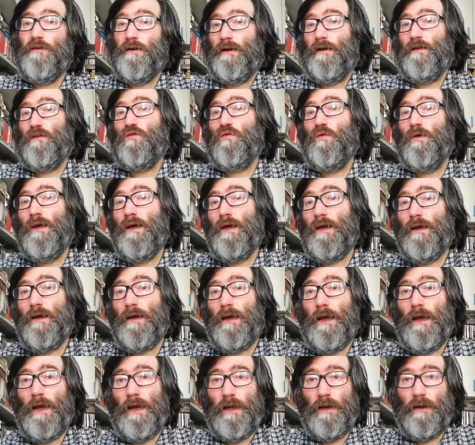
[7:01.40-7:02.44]
a nice week,
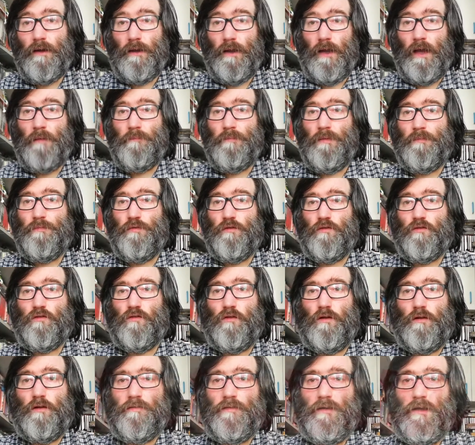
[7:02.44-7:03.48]
and happy
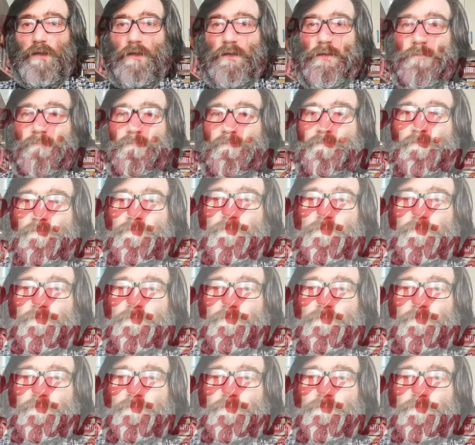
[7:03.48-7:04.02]
postcrossing.